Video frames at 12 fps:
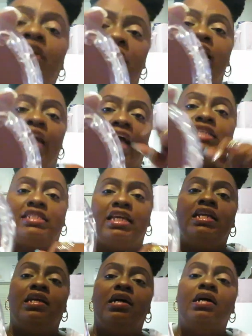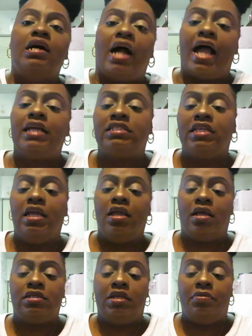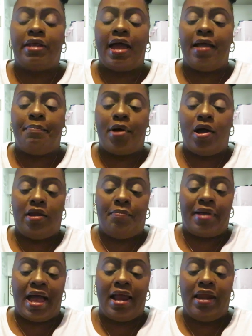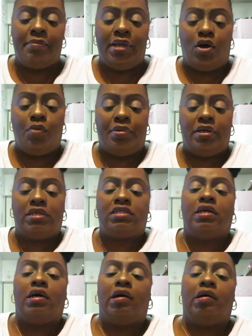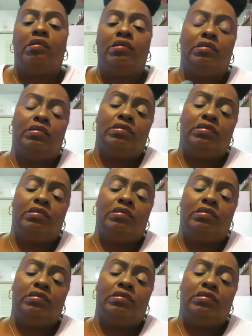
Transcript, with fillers: Von D, I see. I see. I see what the hype all about. Let me open this up.